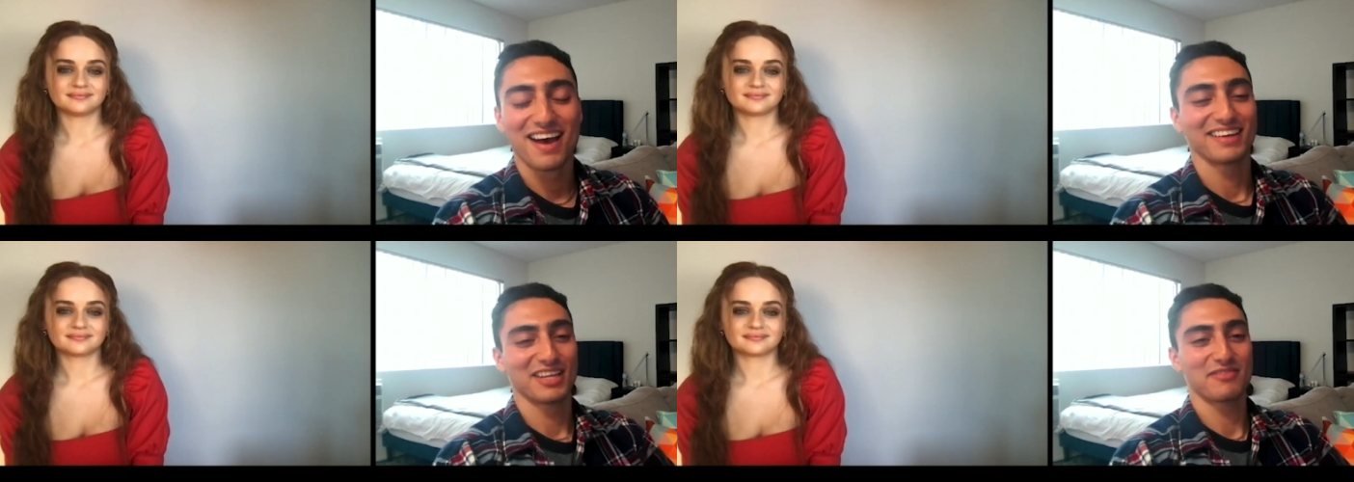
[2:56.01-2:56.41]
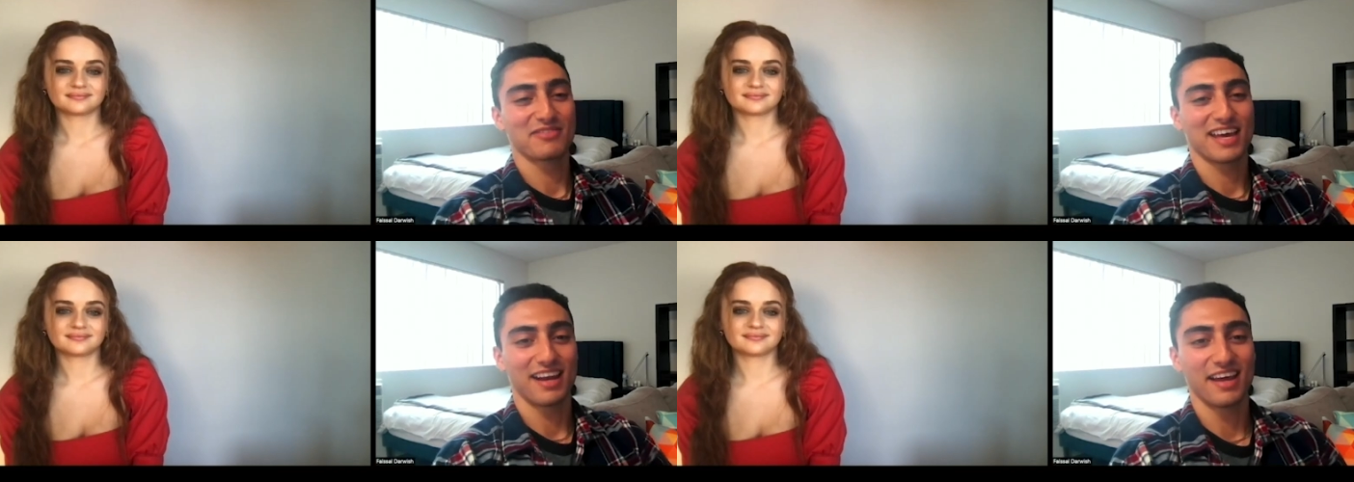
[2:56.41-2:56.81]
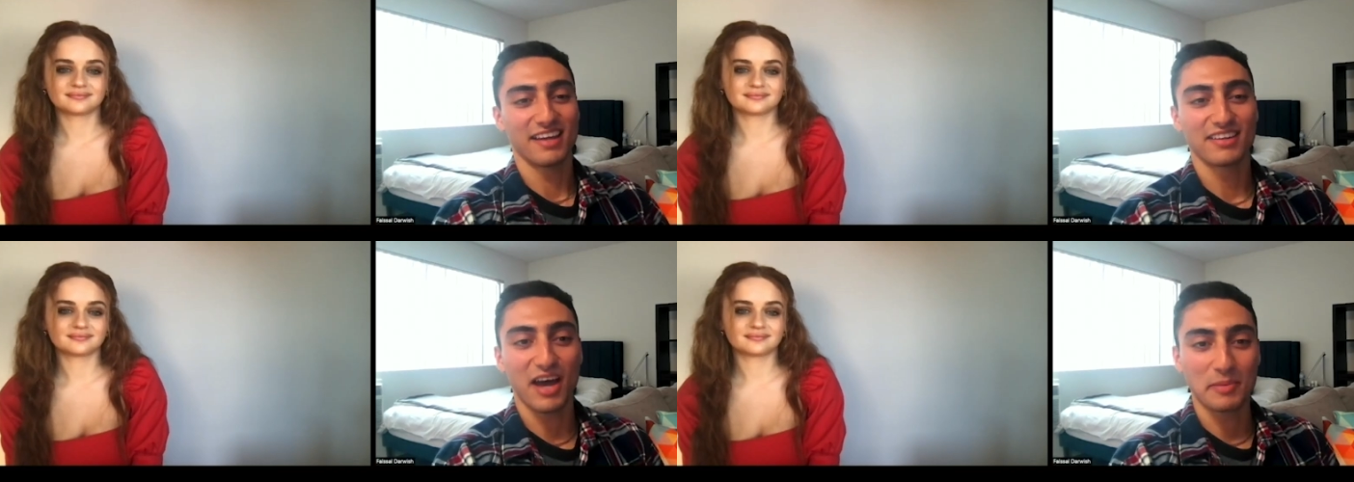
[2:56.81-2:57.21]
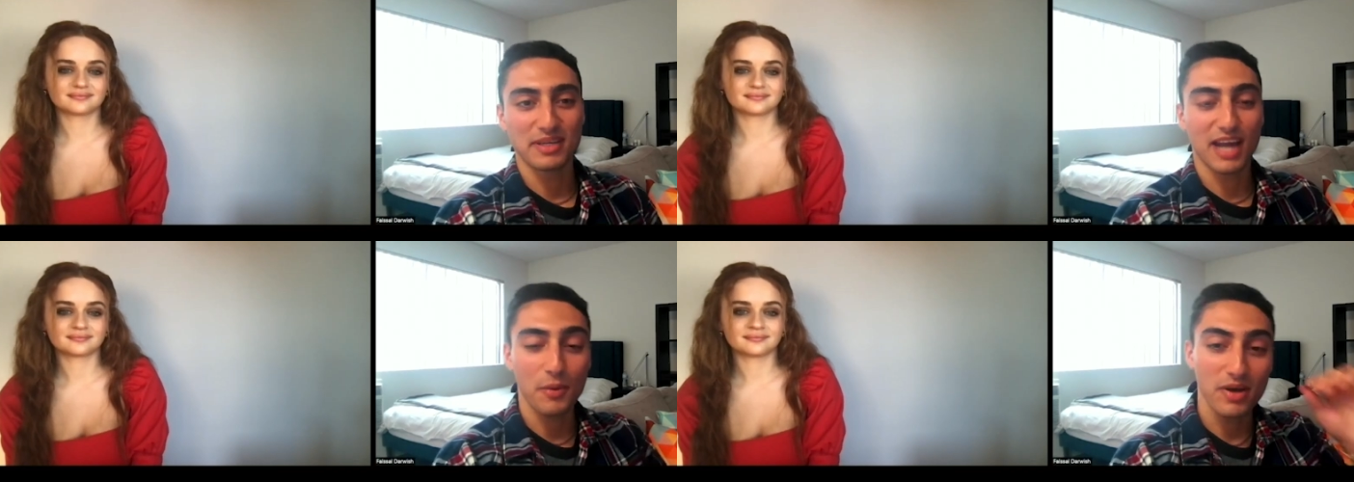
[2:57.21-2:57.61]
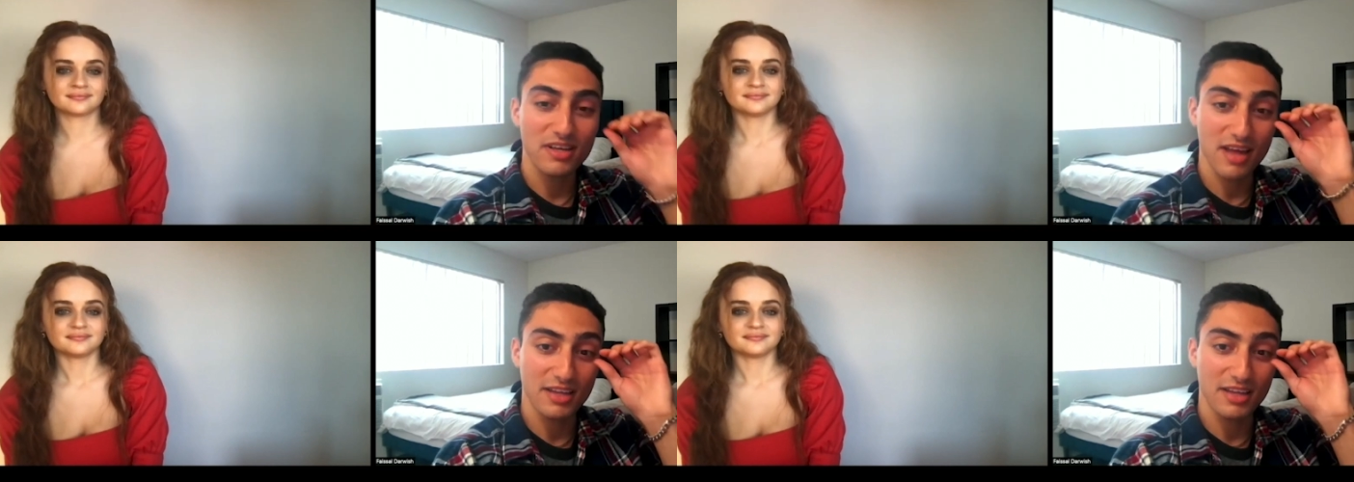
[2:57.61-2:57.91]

Speaker 1: I love that. And I mean, I want to,